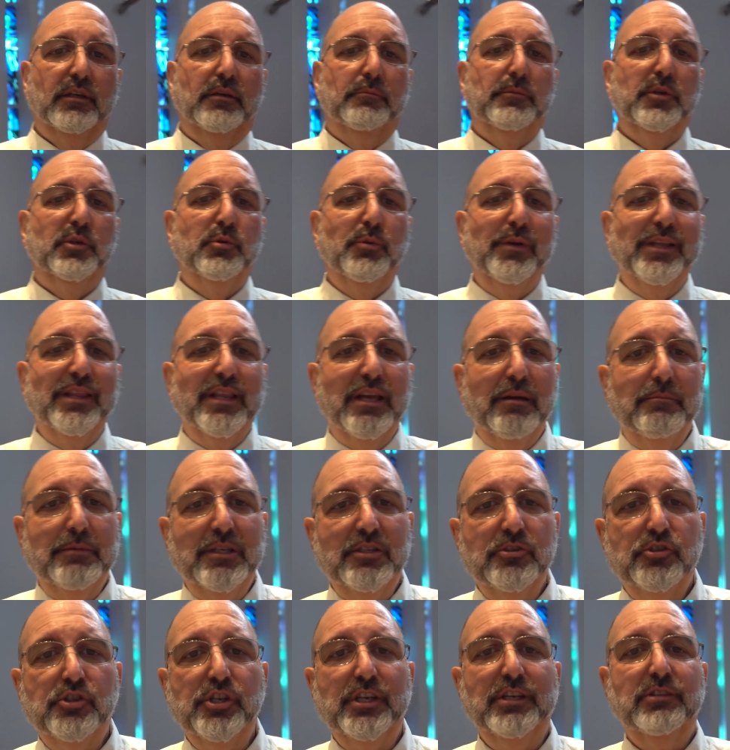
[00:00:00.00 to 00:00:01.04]
between them
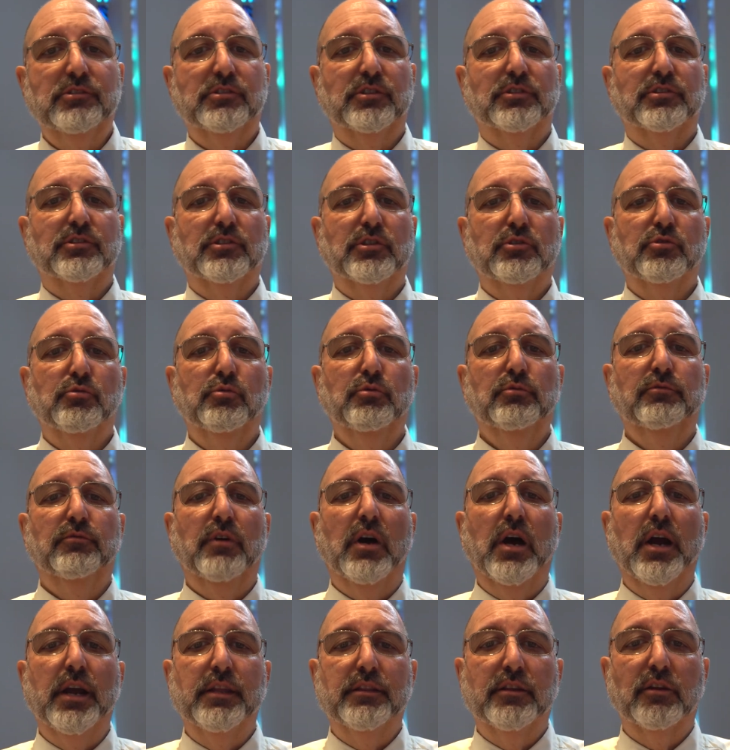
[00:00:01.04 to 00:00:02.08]
and Jesus, the true
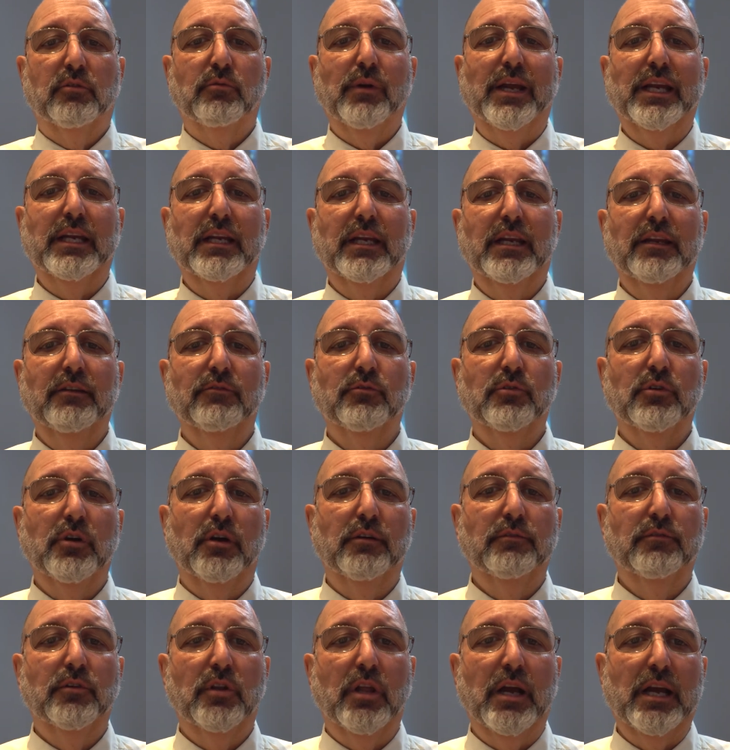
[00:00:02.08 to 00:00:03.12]
vine, the great giver
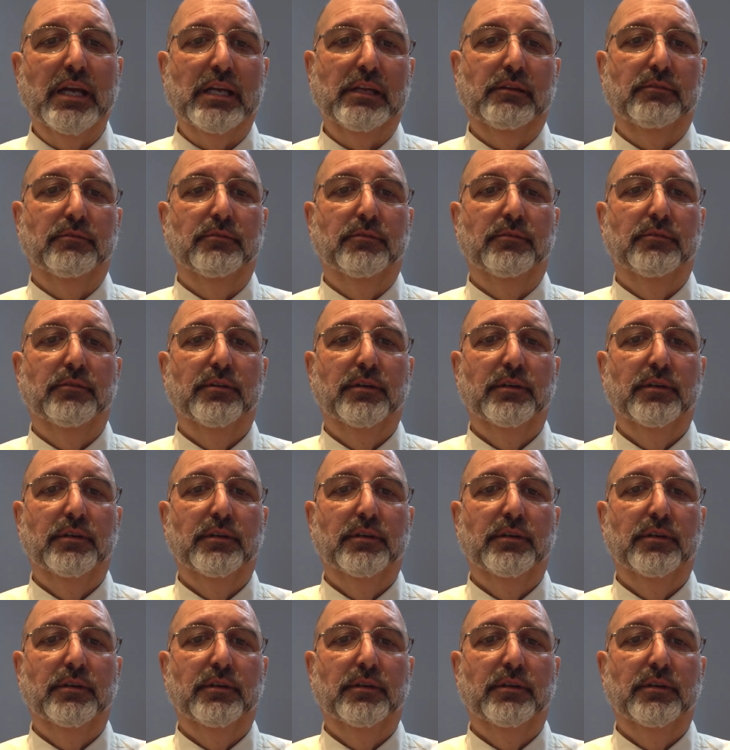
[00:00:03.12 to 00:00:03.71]
of life.